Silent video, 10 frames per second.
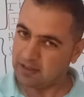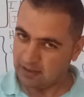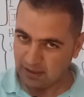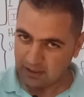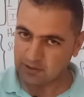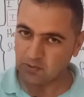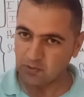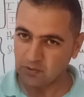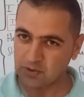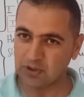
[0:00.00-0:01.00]
the last
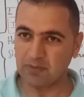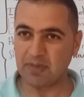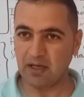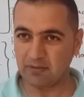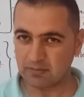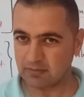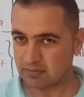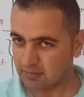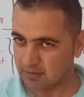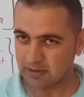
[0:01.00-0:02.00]
course about
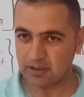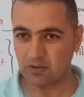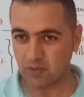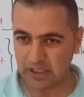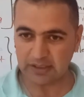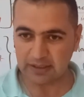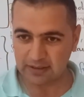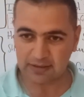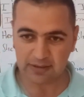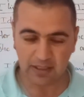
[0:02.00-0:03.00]
the
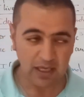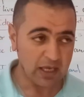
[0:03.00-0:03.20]
greetings